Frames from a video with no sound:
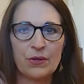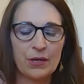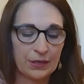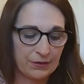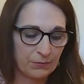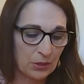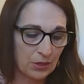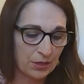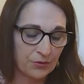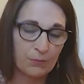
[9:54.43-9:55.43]
and I give them a
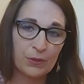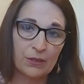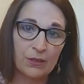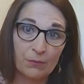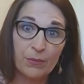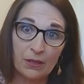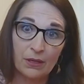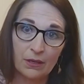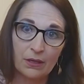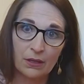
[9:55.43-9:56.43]
lot of the
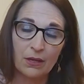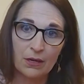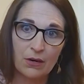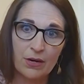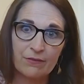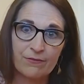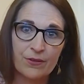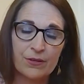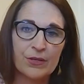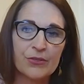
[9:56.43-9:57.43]
men a lot of credit
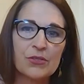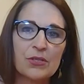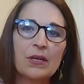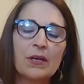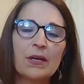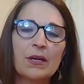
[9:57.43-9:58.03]
for this.